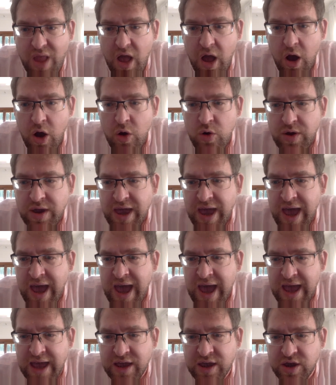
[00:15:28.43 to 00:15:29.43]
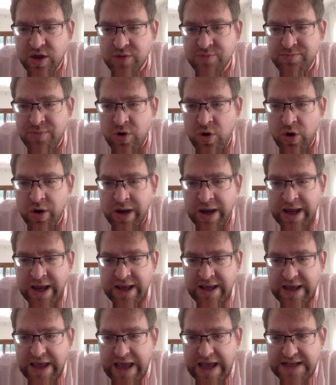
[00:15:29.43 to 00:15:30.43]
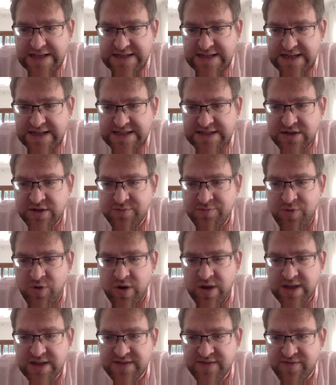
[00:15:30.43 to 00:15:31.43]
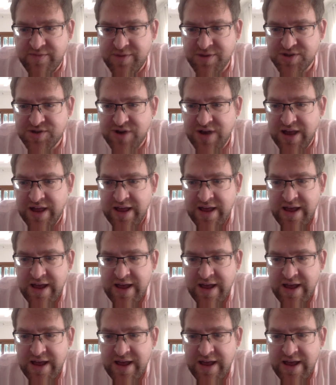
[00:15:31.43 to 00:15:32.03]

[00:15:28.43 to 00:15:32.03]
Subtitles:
Okay, good morning. Yes. Good morning from Australia.